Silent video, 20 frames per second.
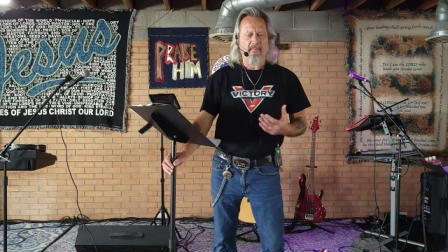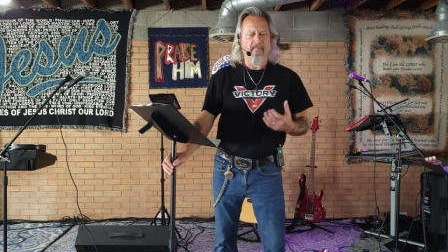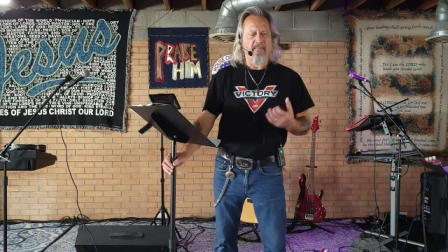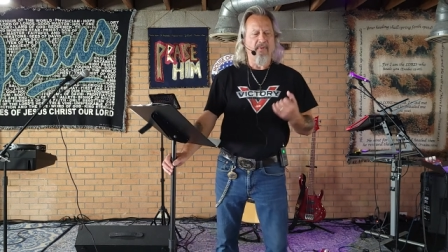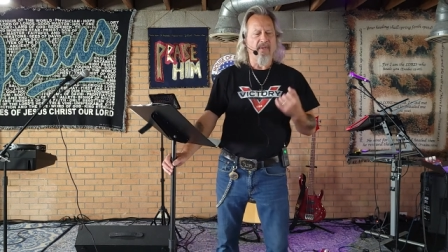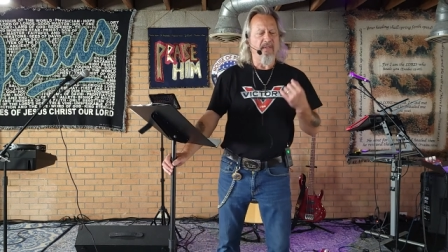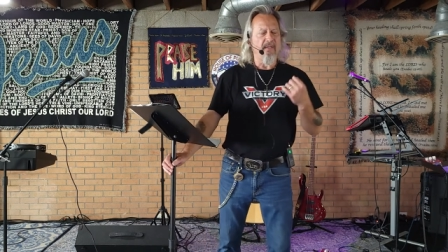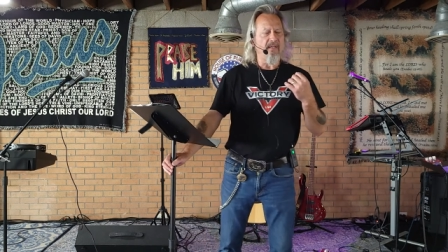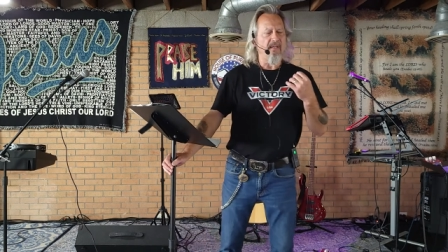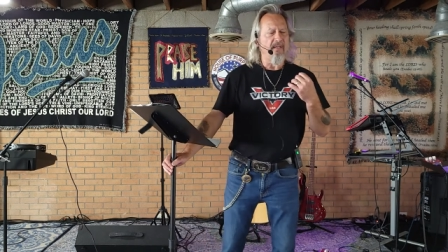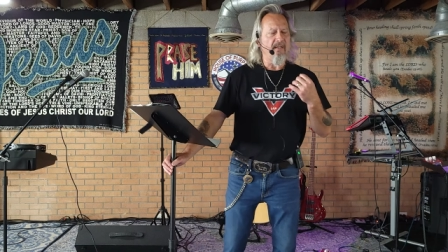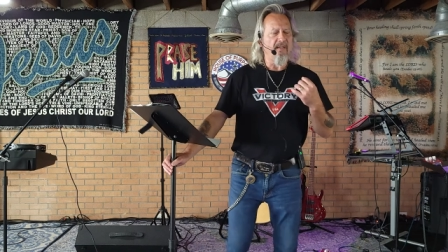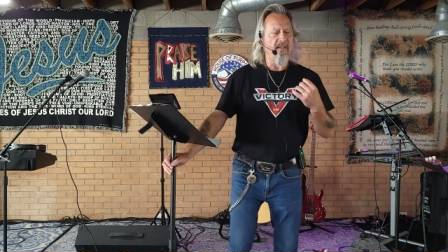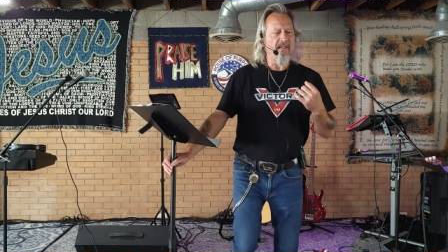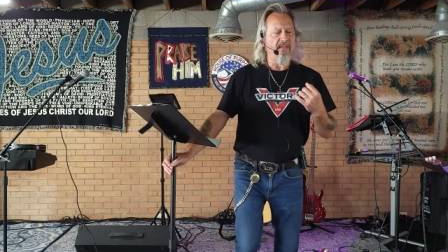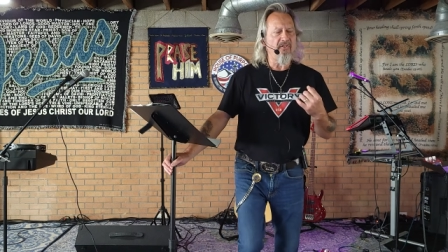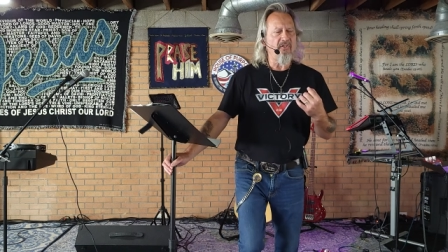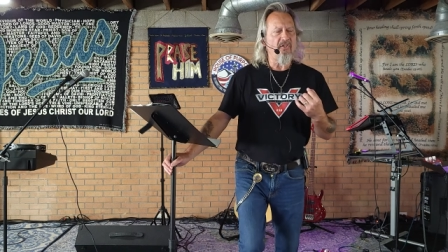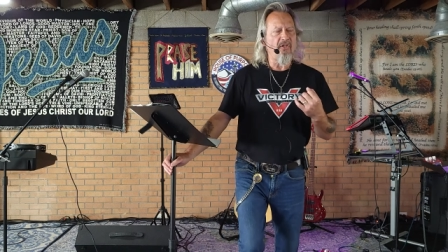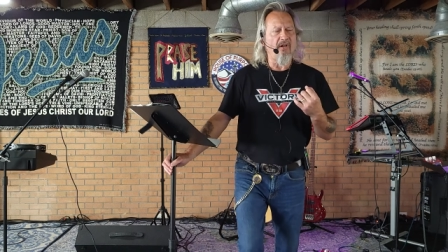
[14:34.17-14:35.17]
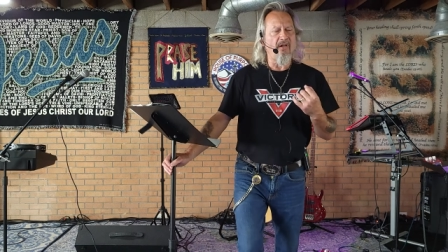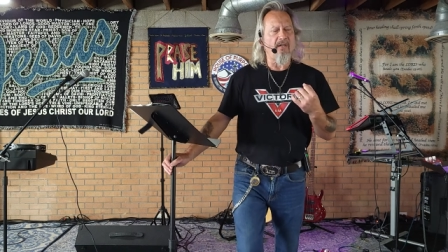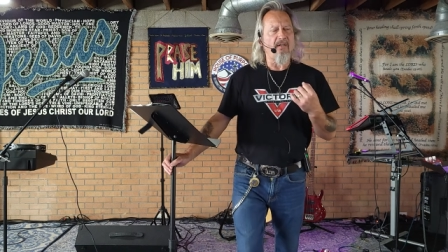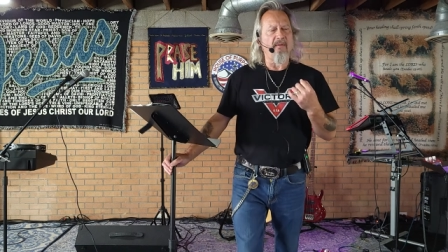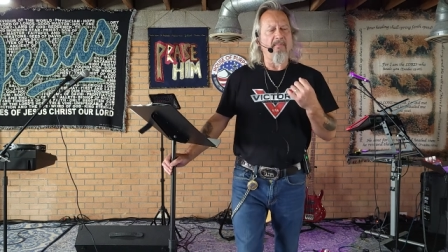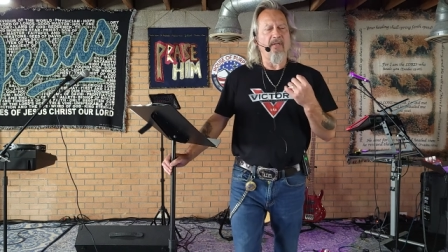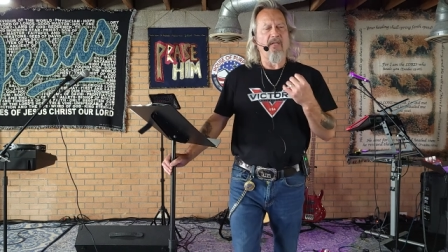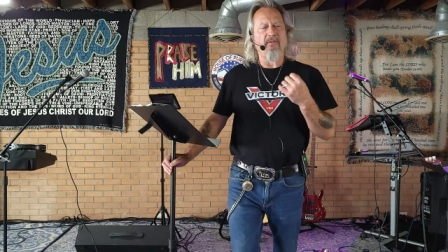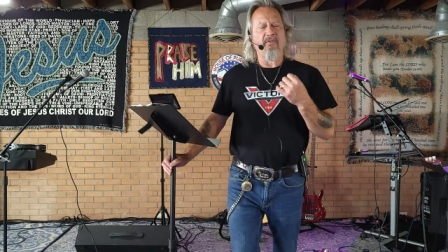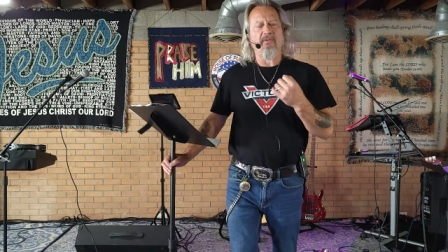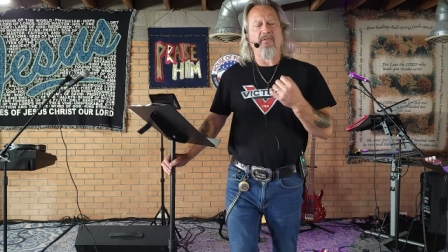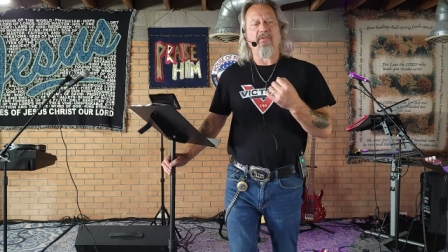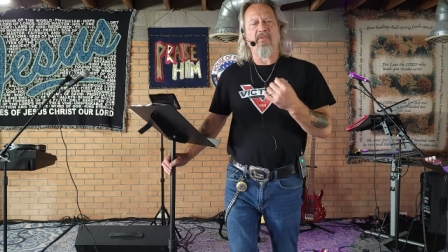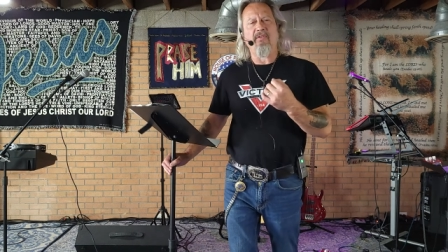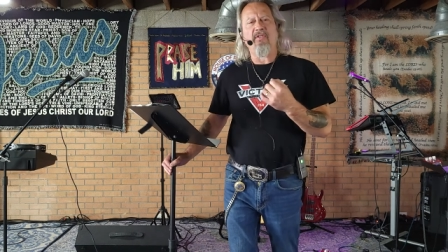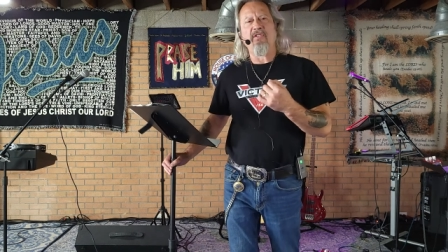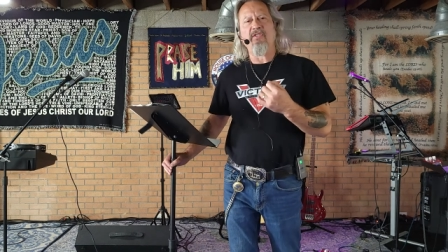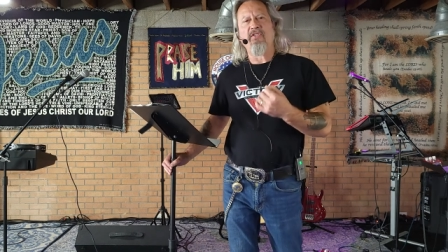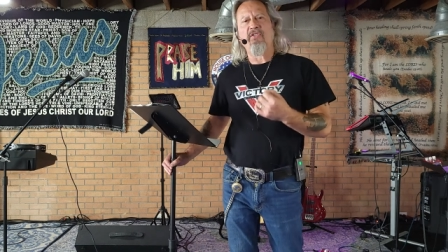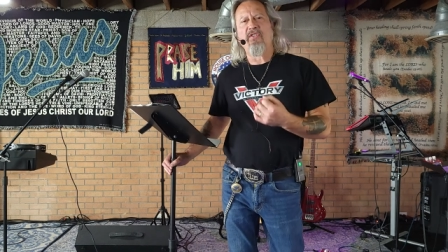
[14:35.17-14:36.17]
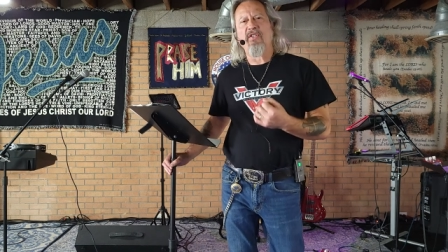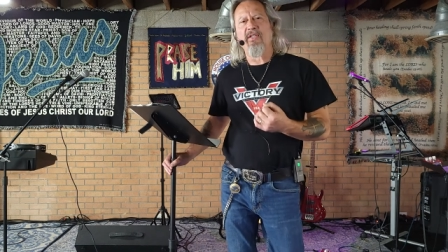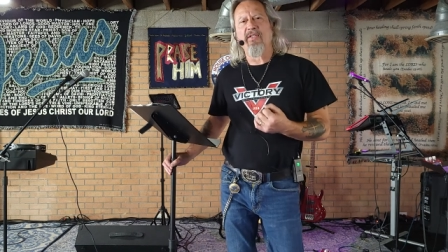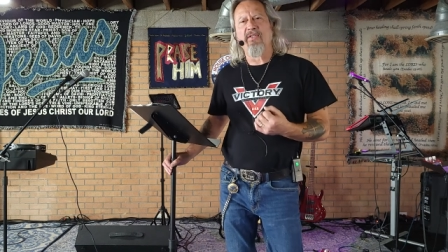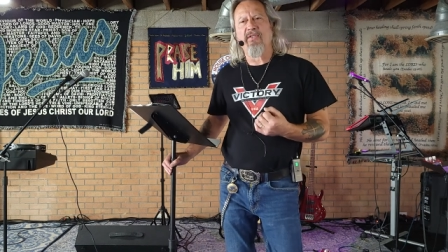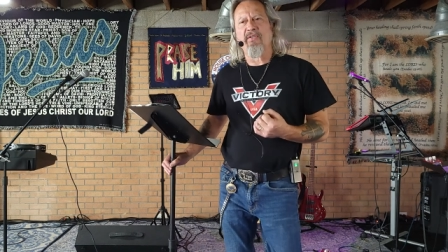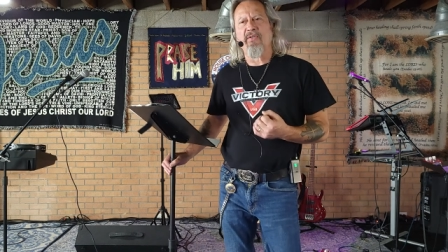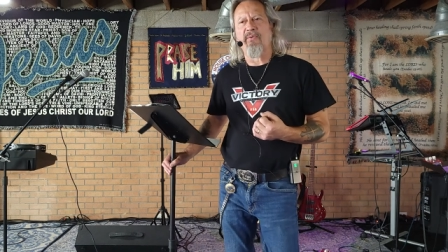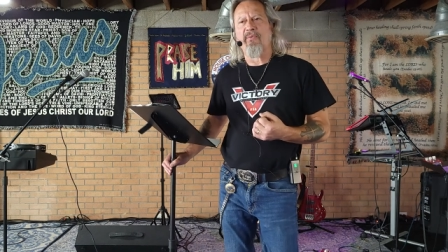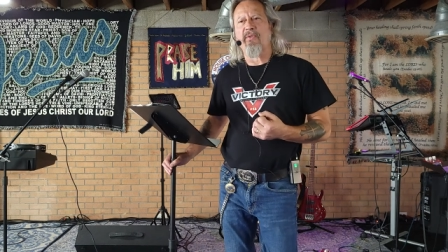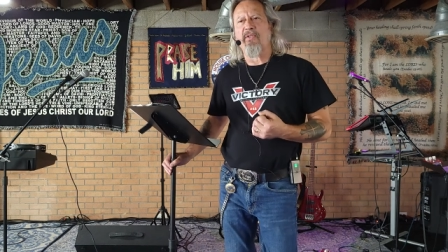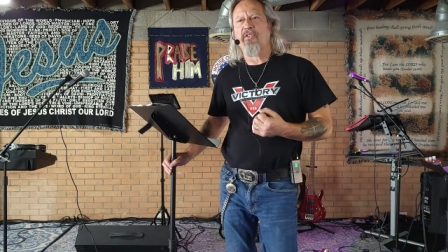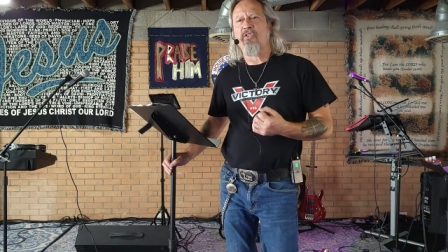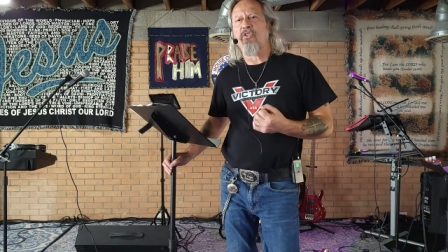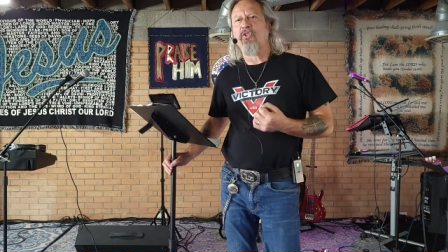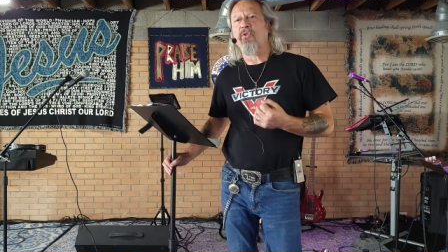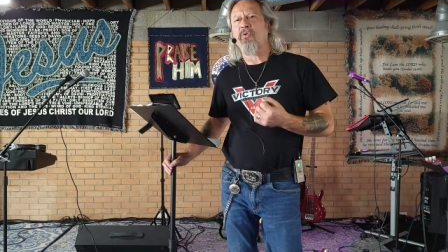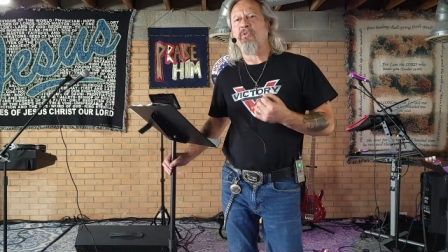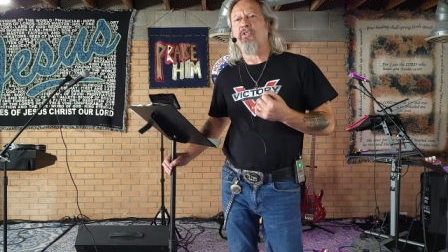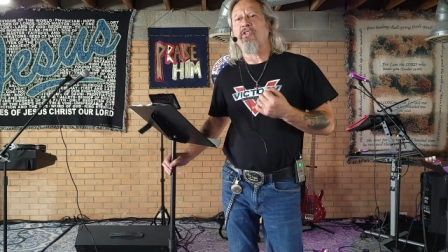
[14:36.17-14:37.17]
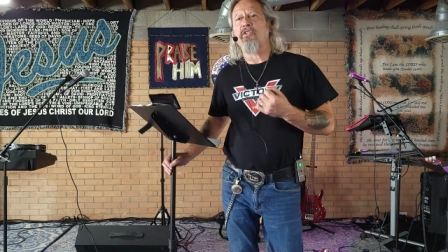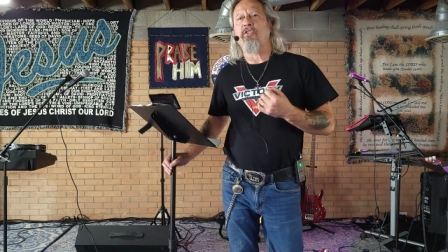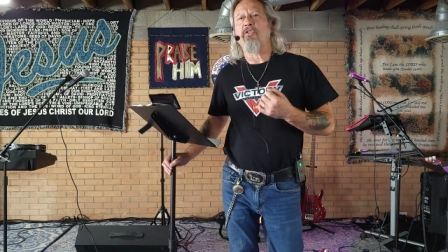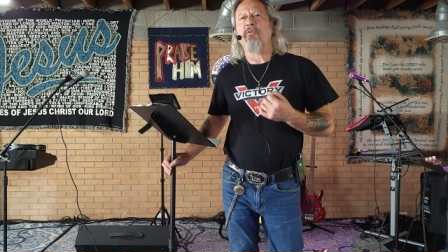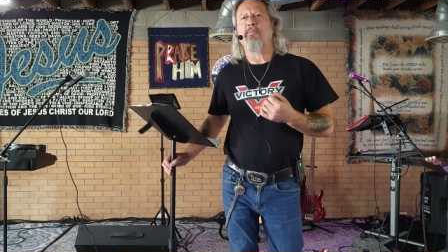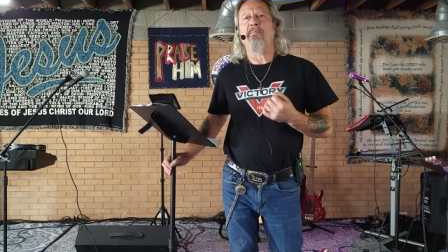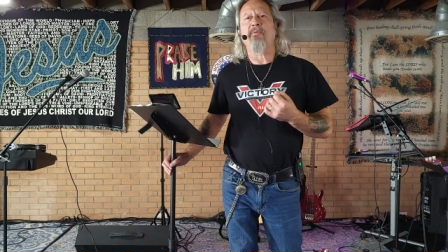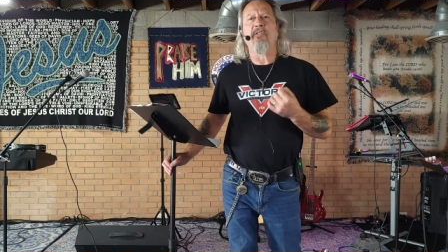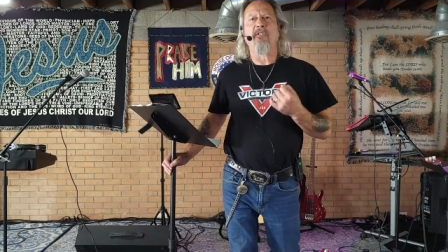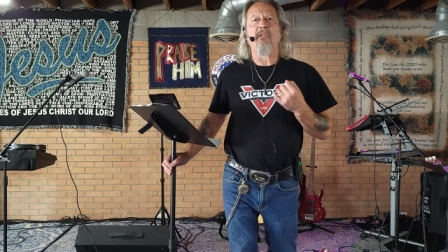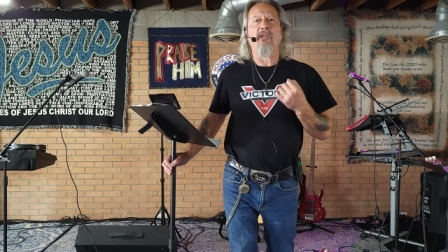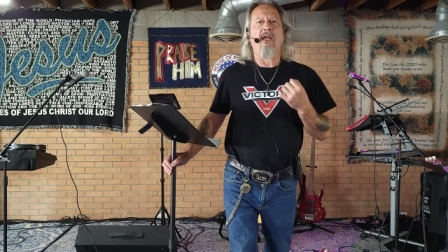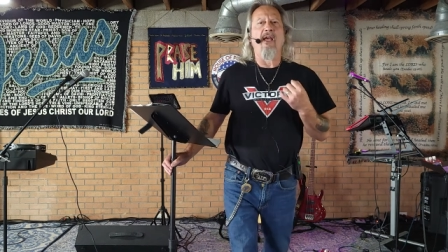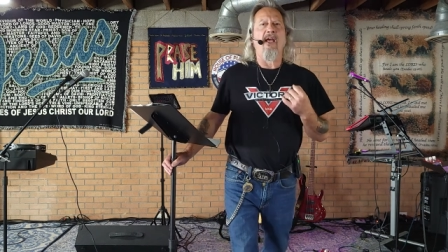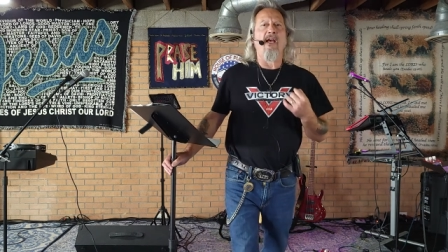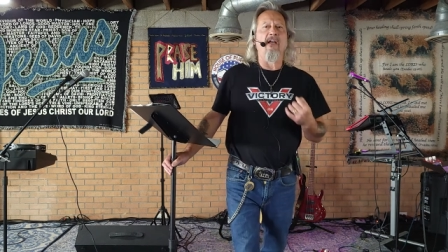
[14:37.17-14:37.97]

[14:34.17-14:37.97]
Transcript: But he's talking about these things that we do need to be